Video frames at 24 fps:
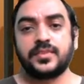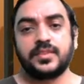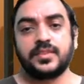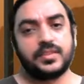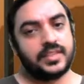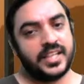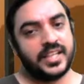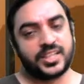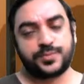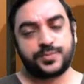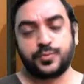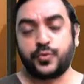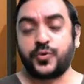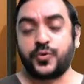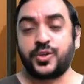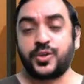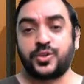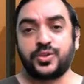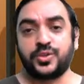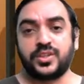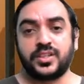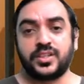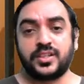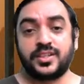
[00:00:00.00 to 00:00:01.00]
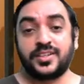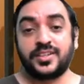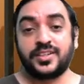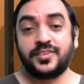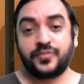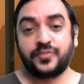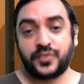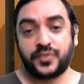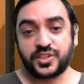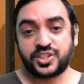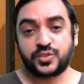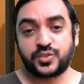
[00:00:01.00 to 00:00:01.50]
Let's move into the
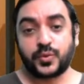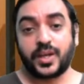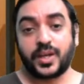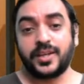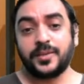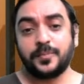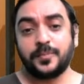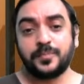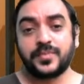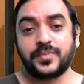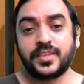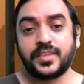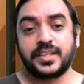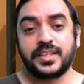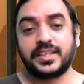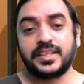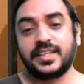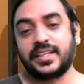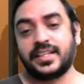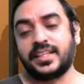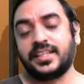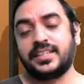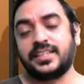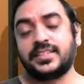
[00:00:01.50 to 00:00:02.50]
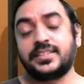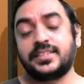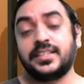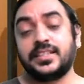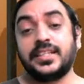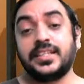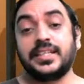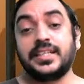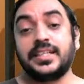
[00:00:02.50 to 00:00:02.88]
first one, that is